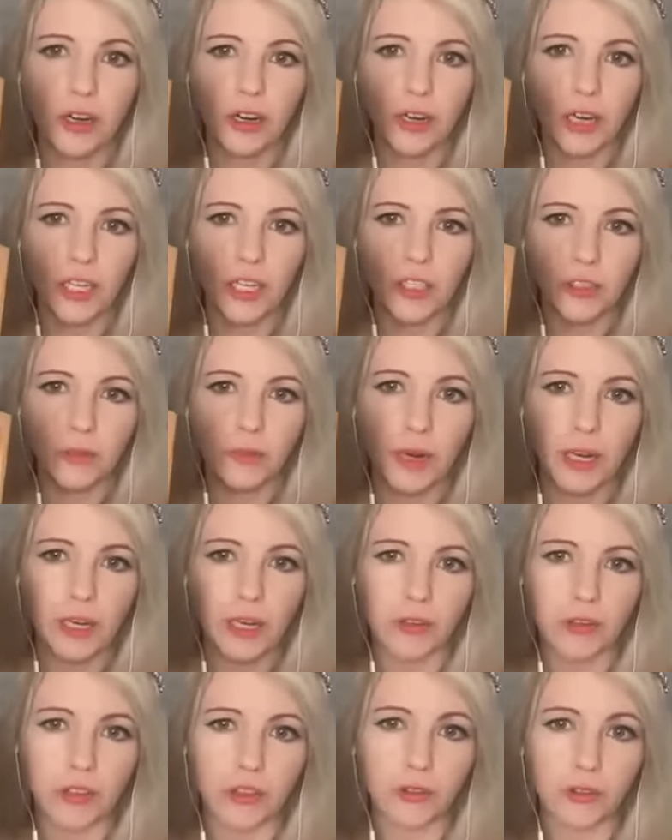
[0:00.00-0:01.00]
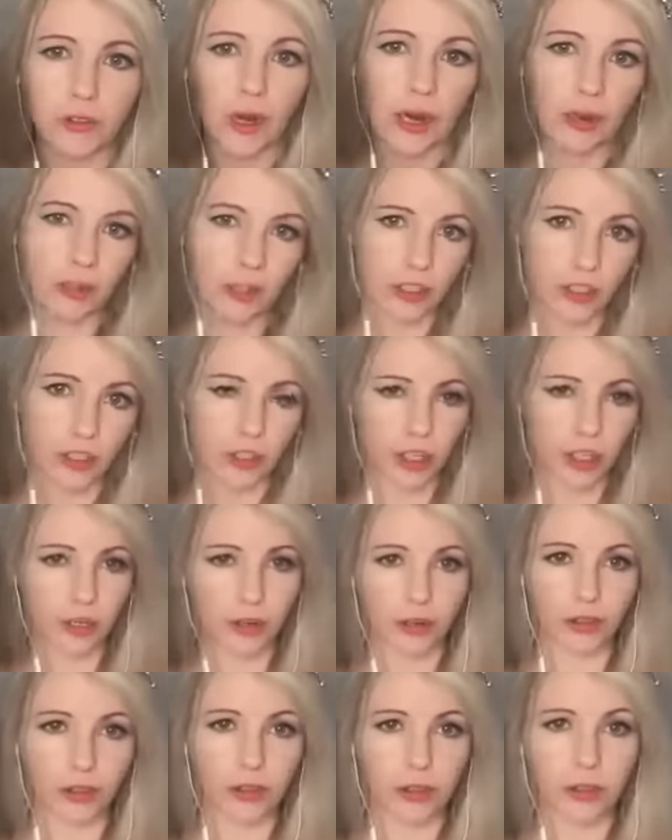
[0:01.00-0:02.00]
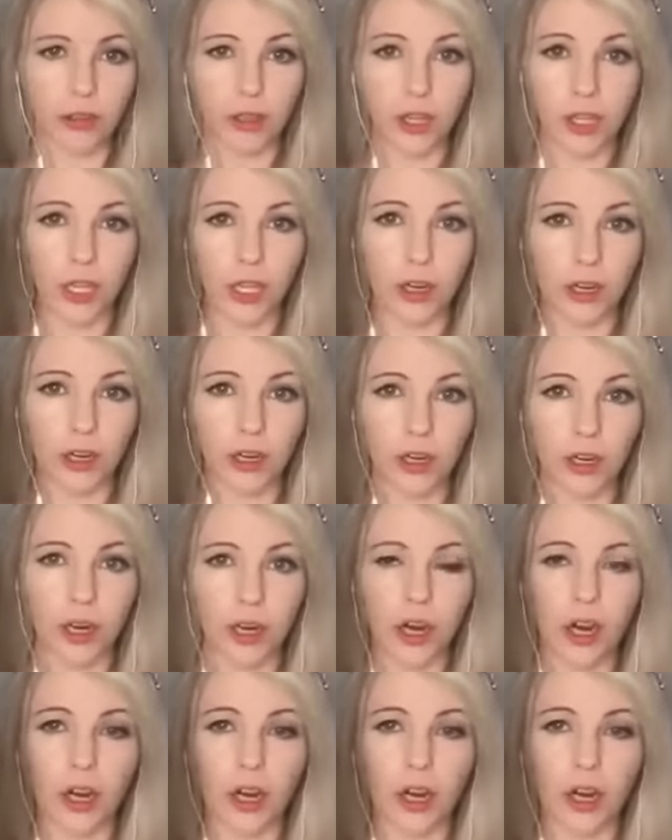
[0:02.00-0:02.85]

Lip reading: Archangel Michael is grounded to the earth here.